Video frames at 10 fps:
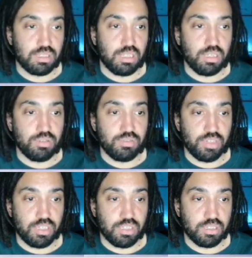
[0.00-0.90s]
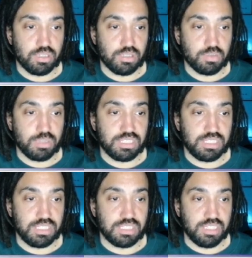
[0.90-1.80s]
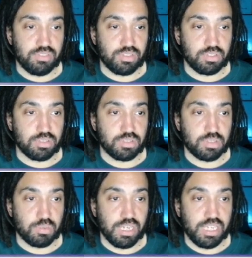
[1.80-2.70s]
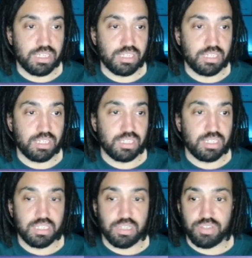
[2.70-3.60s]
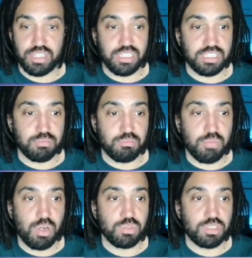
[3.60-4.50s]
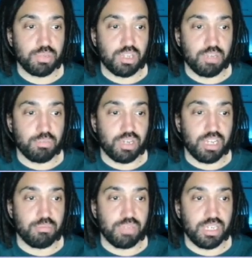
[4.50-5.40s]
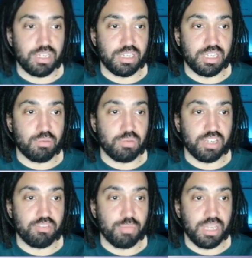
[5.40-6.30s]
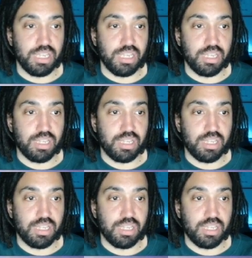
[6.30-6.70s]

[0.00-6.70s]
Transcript: over 27 squared. I'll then need to multiply by a million, and that will give me